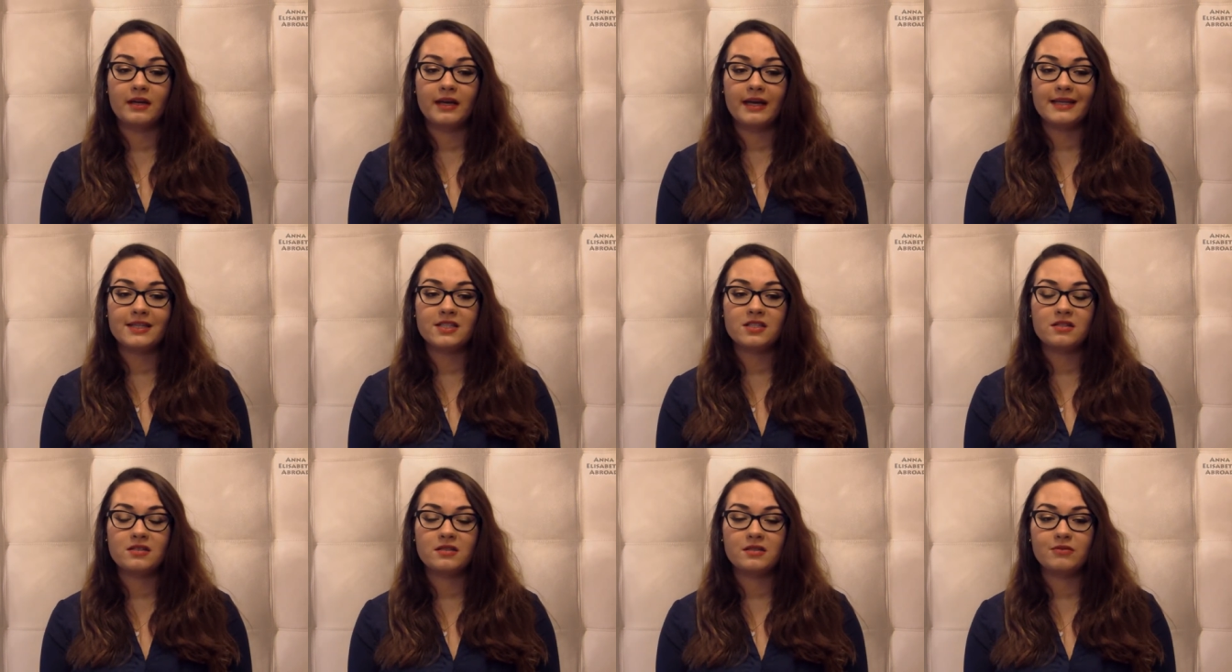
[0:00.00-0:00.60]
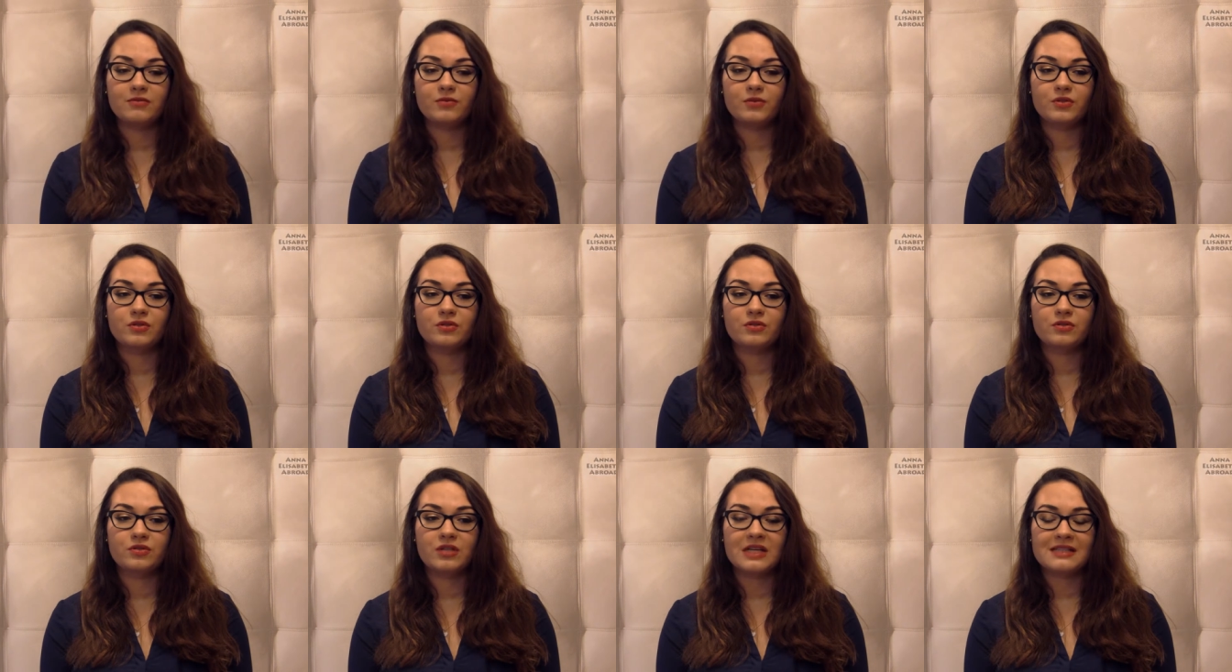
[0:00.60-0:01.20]
agency that
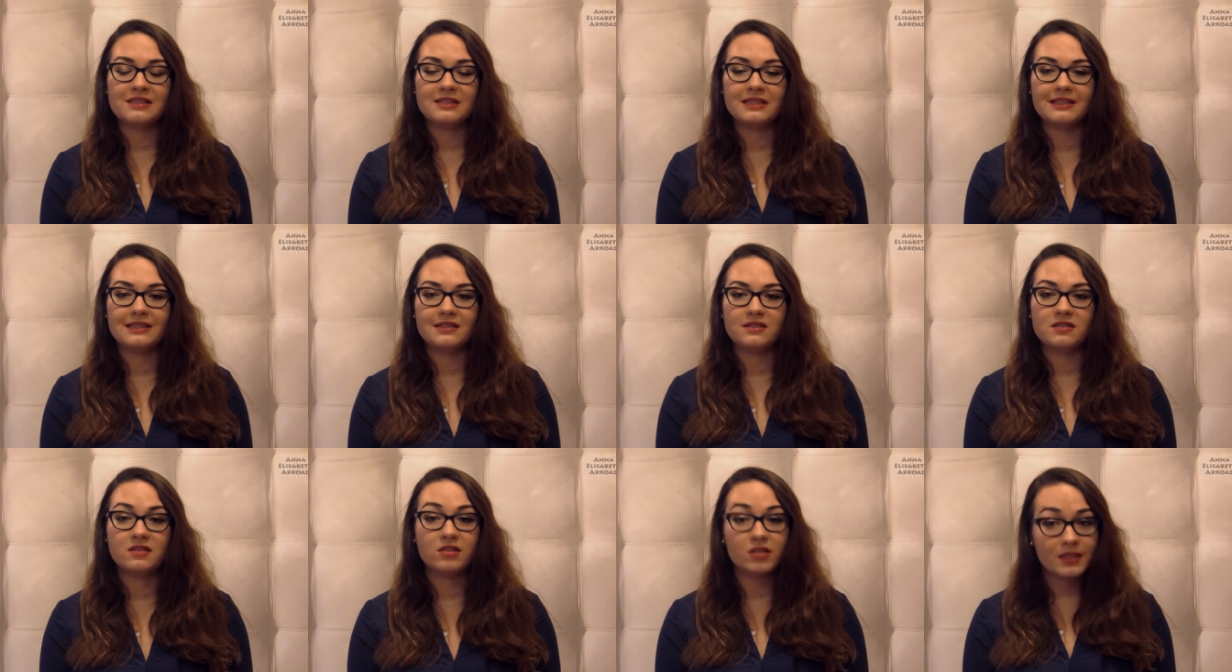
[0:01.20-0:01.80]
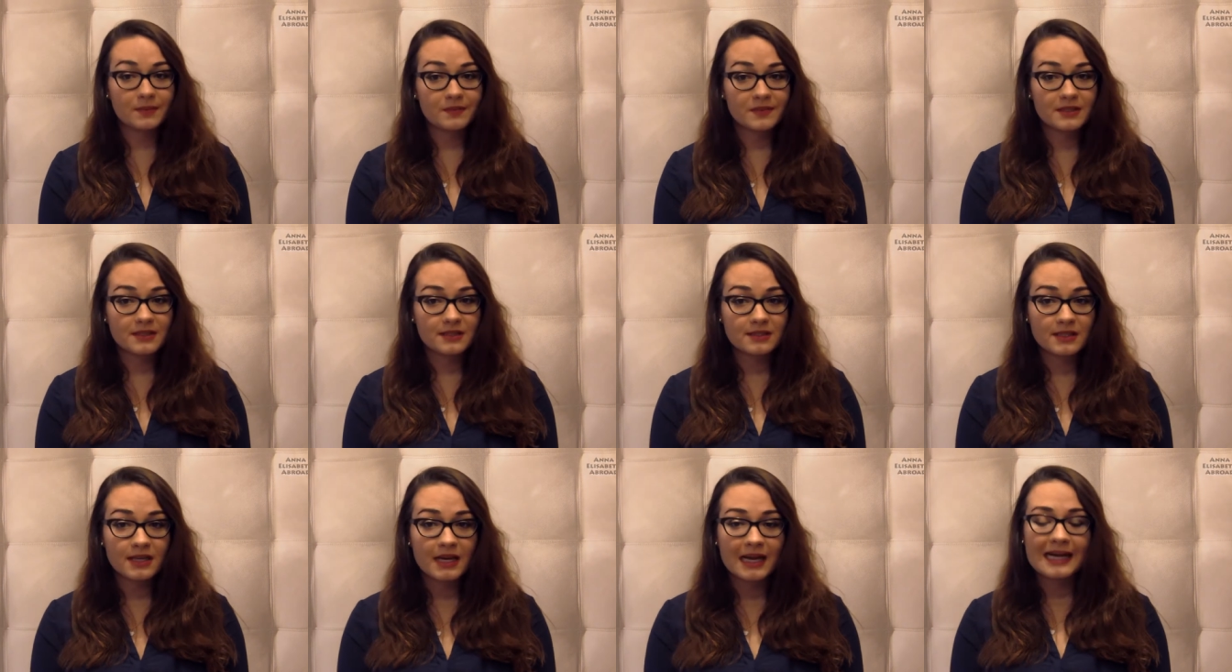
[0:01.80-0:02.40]
was translating
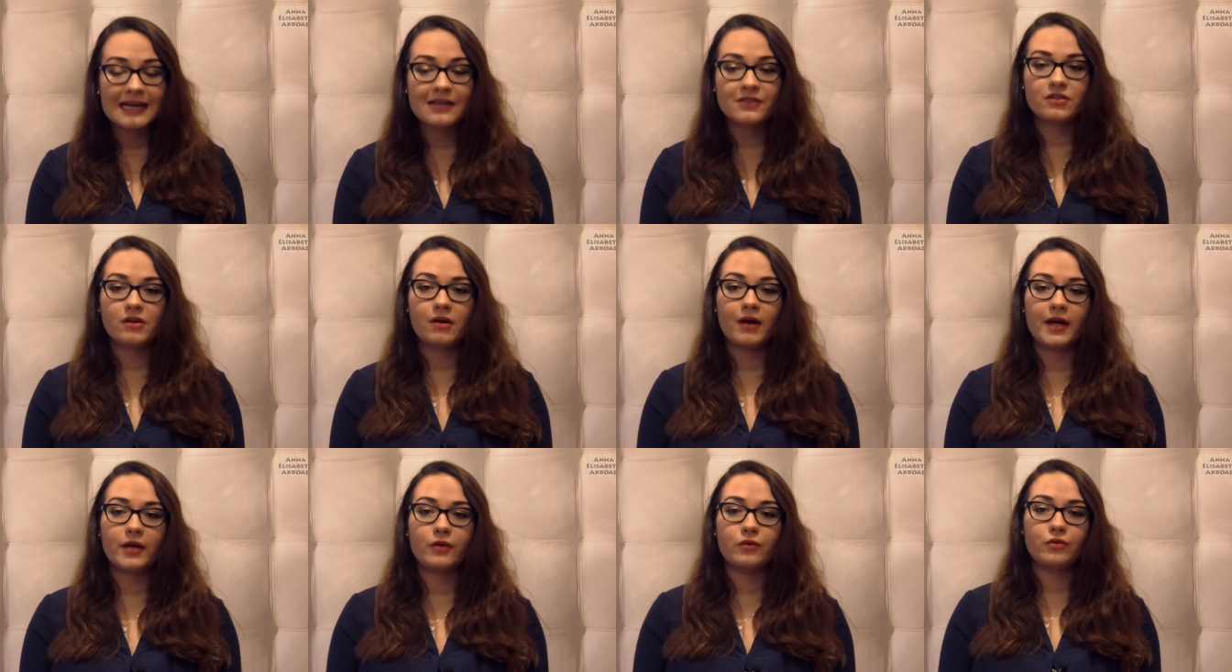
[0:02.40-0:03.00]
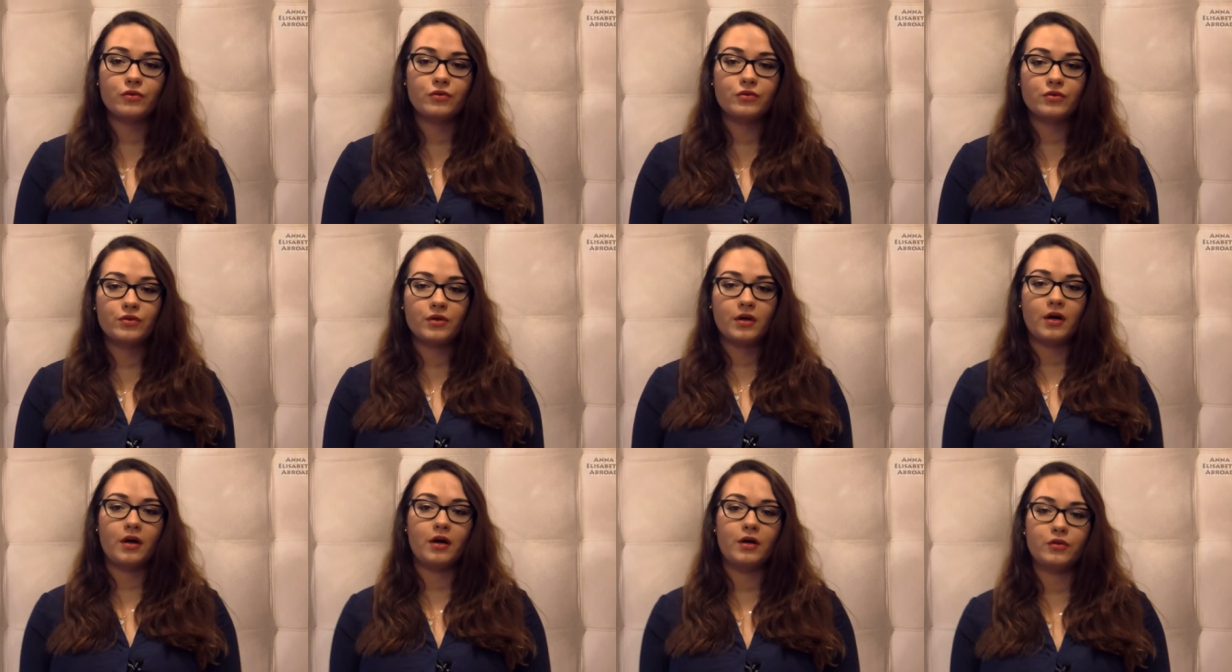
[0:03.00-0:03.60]
scripts so I could
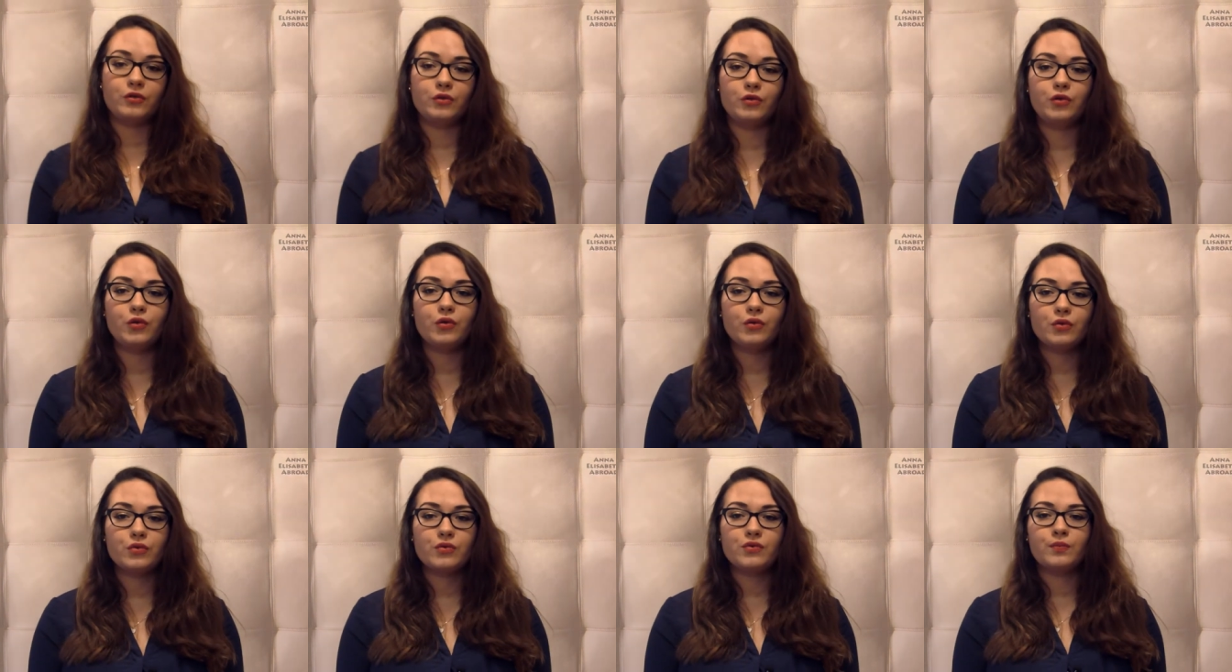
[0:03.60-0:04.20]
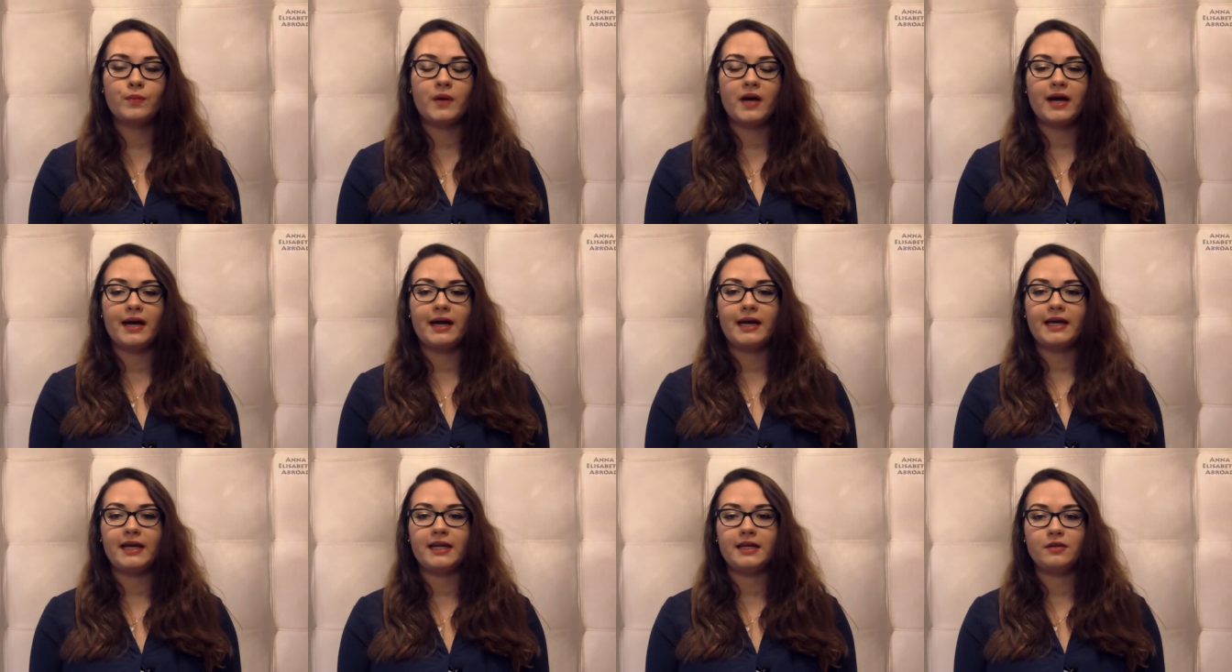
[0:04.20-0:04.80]
uh, use
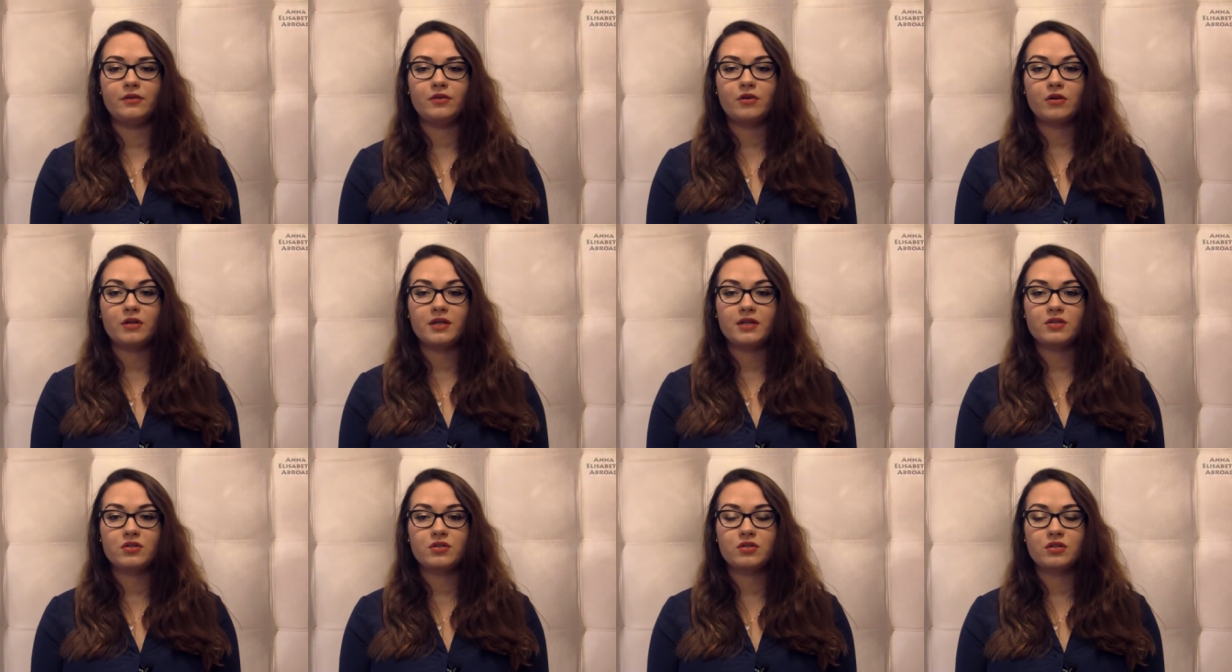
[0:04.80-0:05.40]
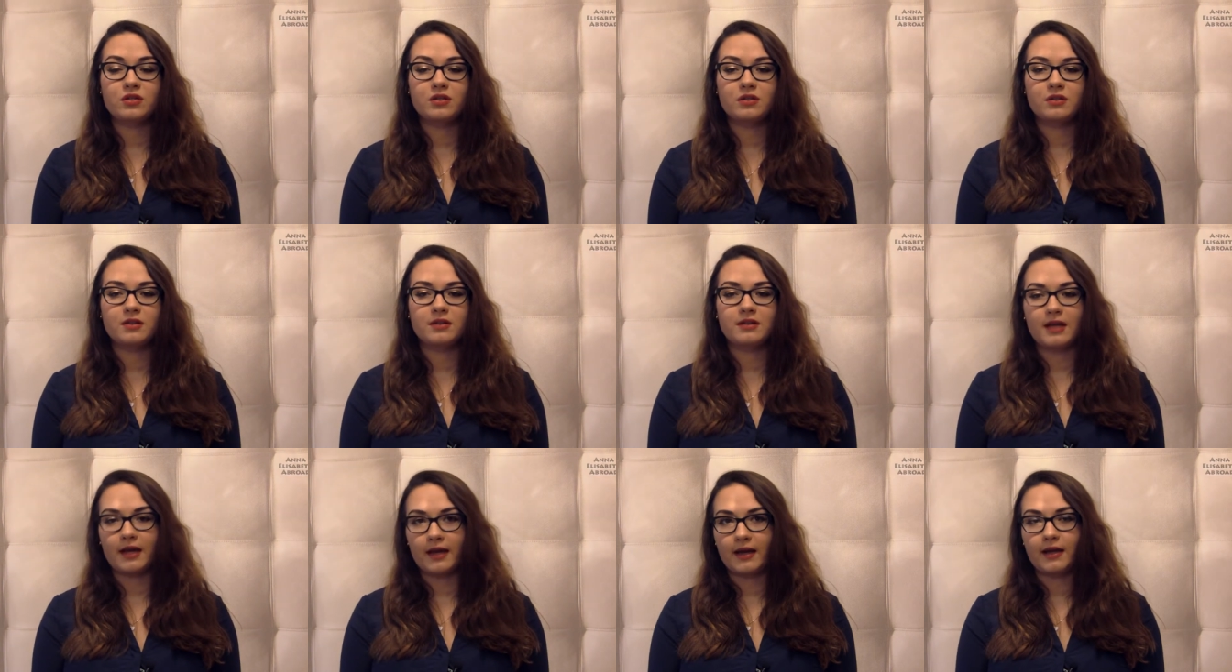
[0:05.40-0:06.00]
my knowledge
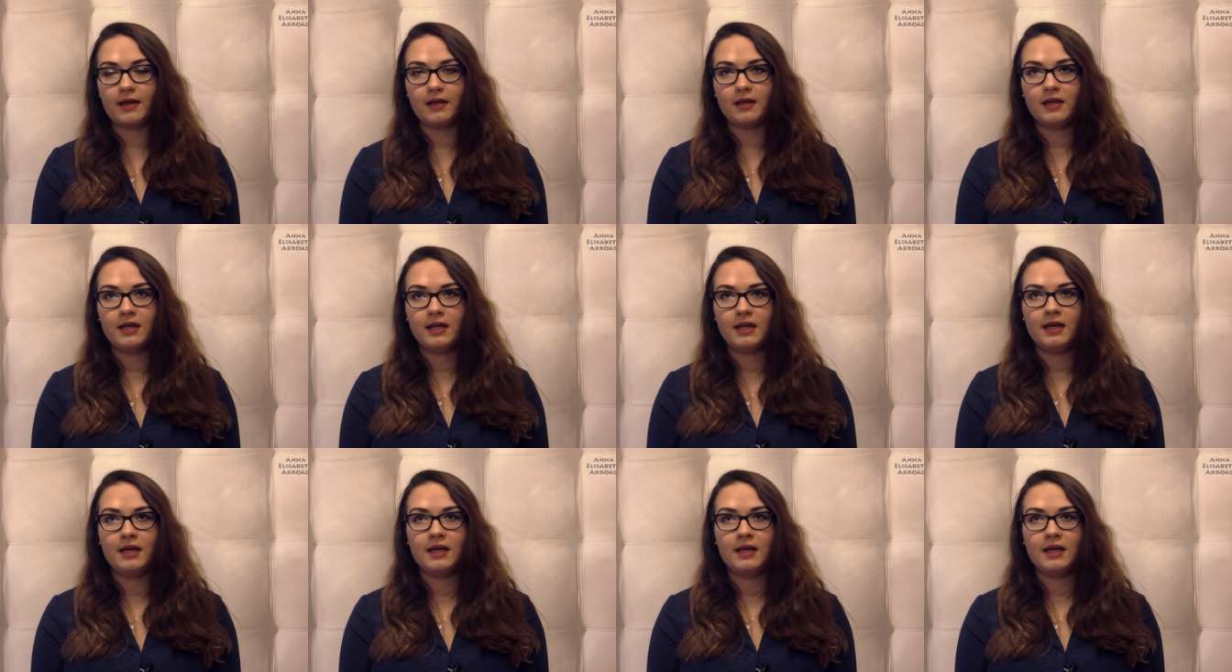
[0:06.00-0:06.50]
that I